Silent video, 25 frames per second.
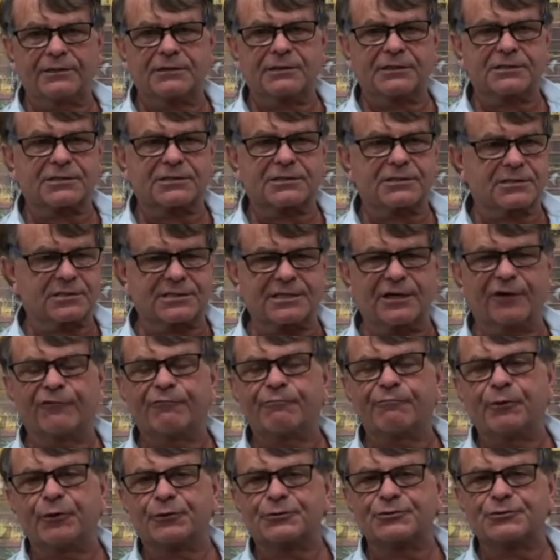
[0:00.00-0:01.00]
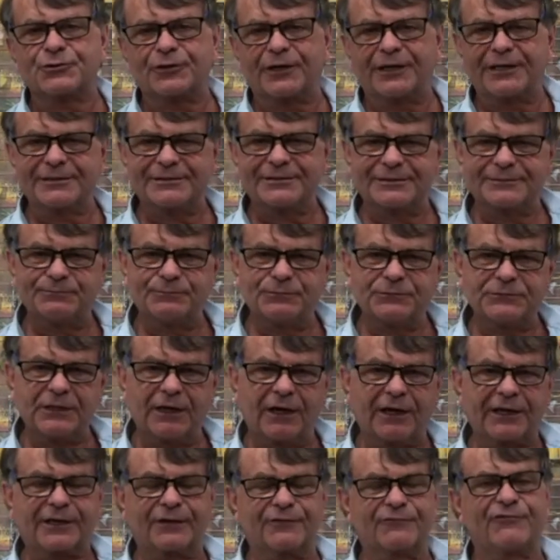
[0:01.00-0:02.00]
it's a self-portrait, I
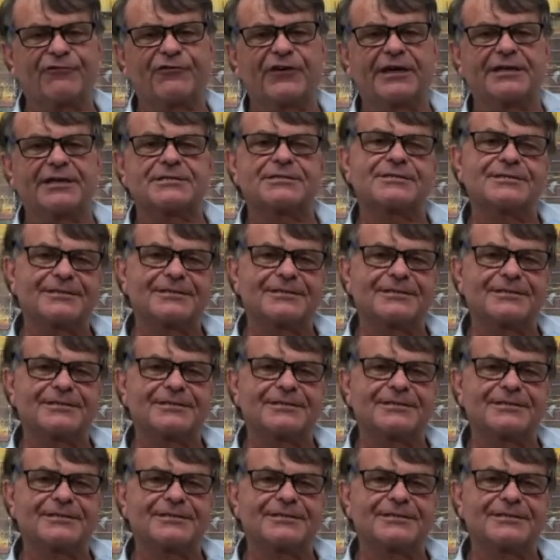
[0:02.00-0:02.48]
confess.